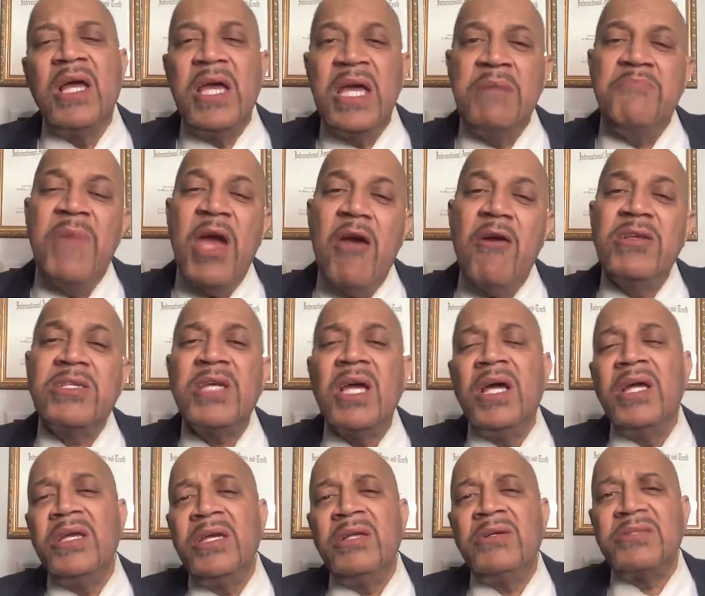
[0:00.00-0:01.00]
in marriage,
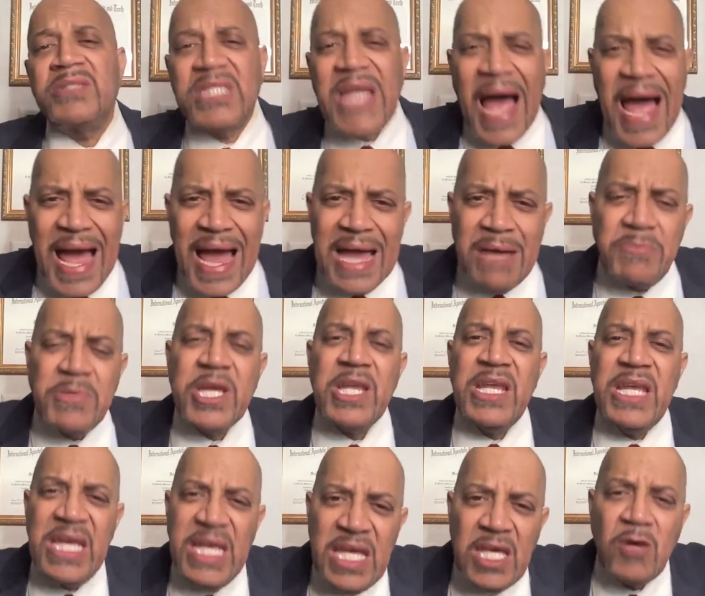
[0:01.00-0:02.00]
you know, time can
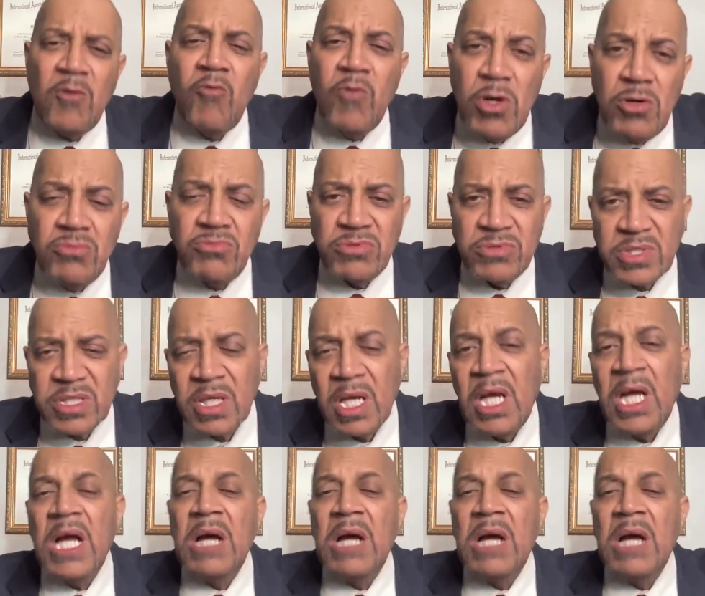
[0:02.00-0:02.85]
heal wounds.